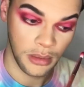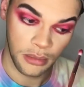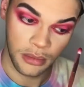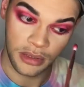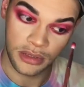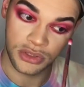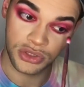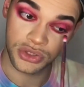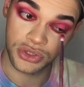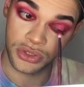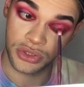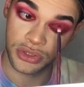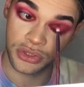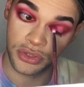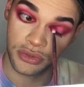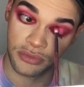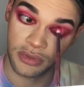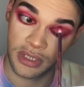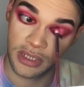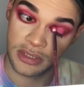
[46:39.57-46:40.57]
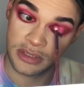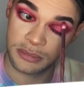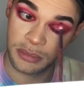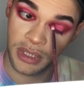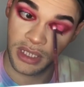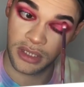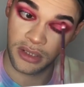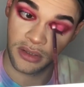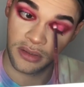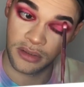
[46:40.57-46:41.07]
ensure your red's
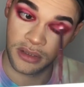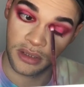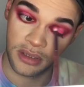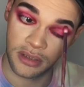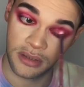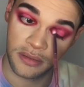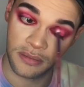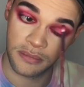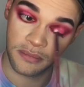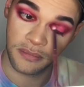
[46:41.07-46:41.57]
back on there.